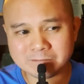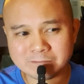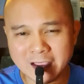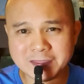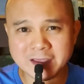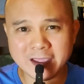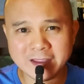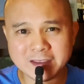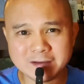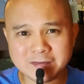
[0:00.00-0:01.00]
I think
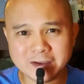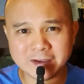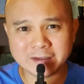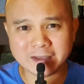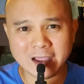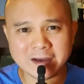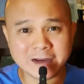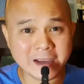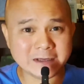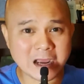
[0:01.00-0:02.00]
I'd give it an
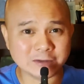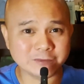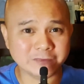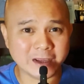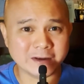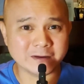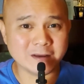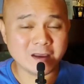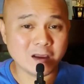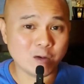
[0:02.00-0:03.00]
8 out of 10.
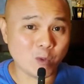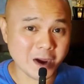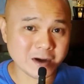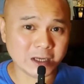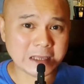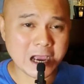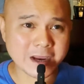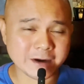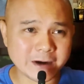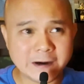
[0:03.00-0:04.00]
Why not
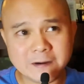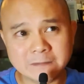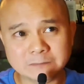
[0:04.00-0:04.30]
higher?